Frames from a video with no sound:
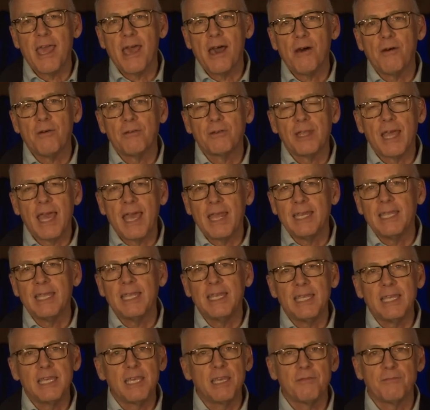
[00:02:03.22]
down at
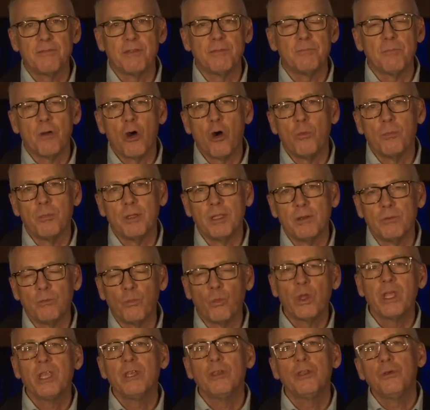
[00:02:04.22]
any given moment.
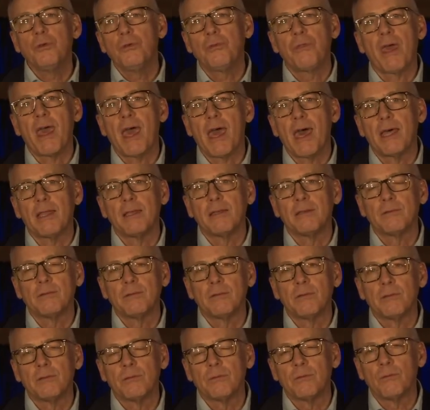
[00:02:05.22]
We knew that
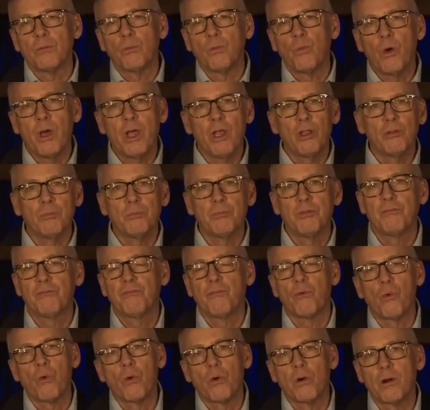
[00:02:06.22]
well
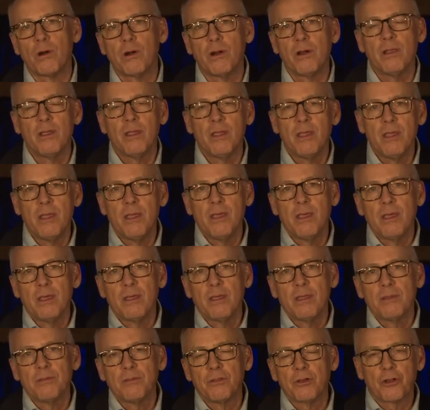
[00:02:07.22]
before
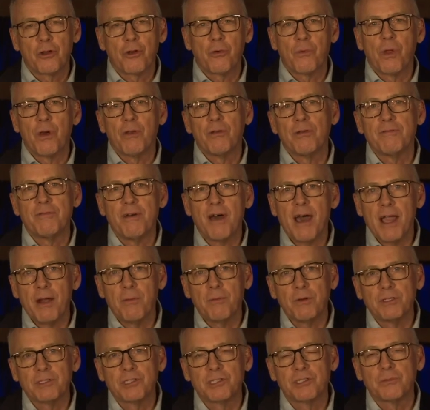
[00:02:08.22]
the
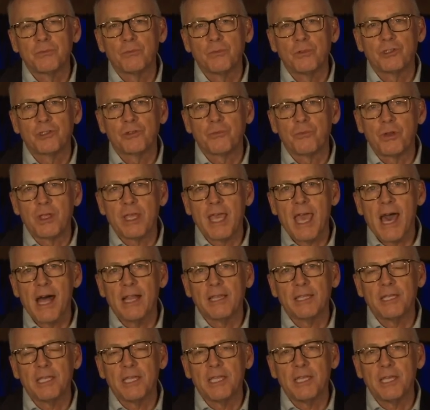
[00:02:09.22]
coronavirus was a
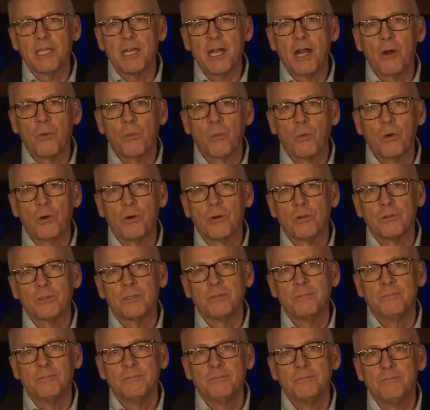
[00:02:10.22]
reality in our
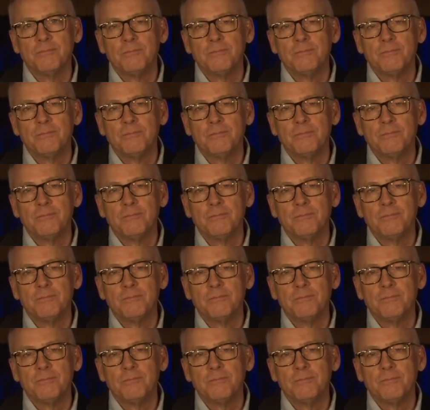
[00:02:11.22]
world.